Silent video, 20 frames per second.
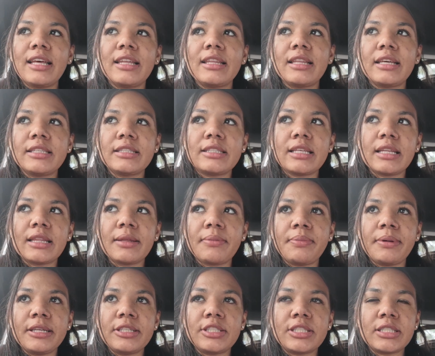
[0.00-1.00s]
they said the
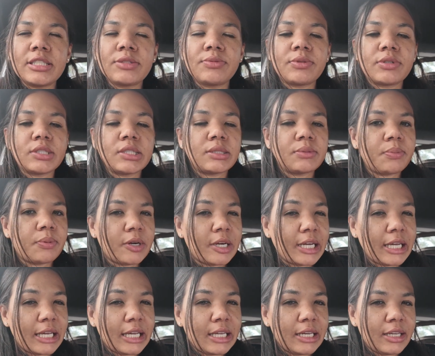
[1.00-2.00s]
peaches were
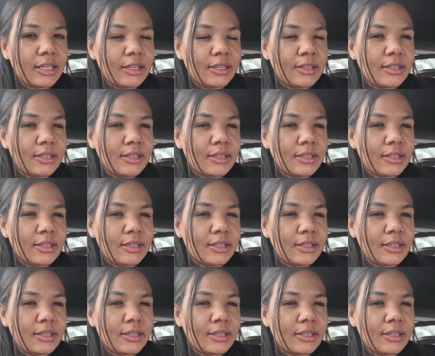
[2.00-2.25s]
sprayed,